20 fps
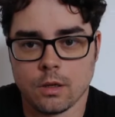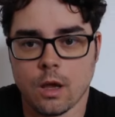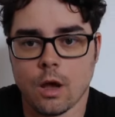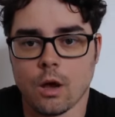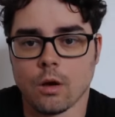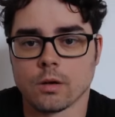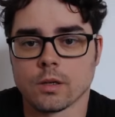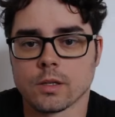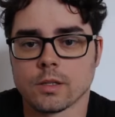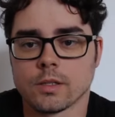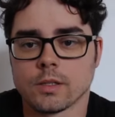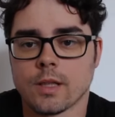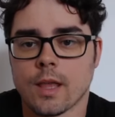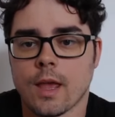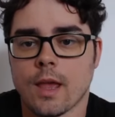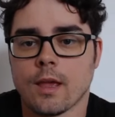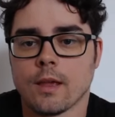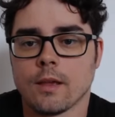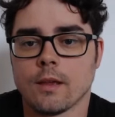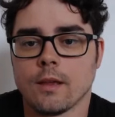Oh, because
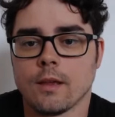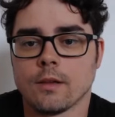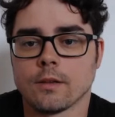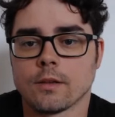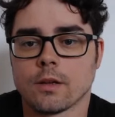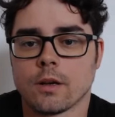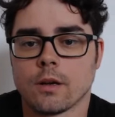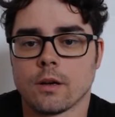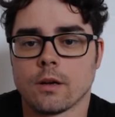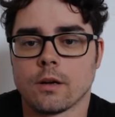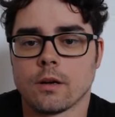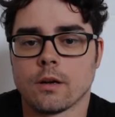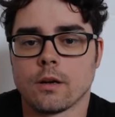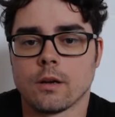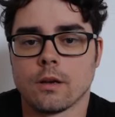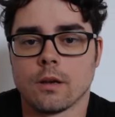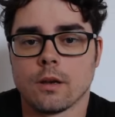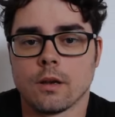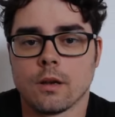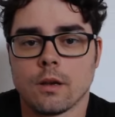they in
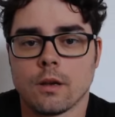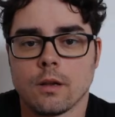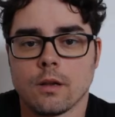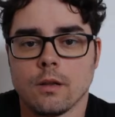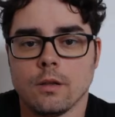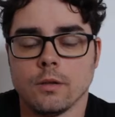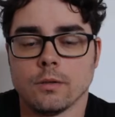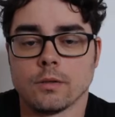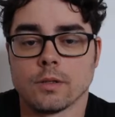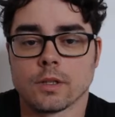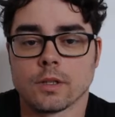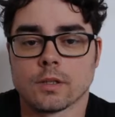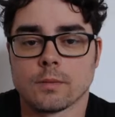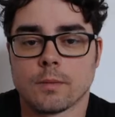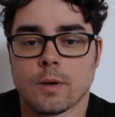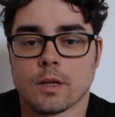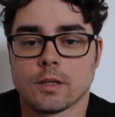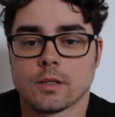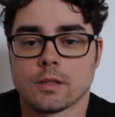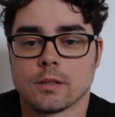turn use
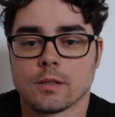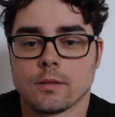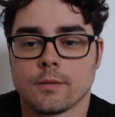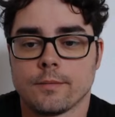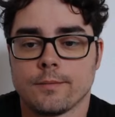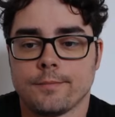Express.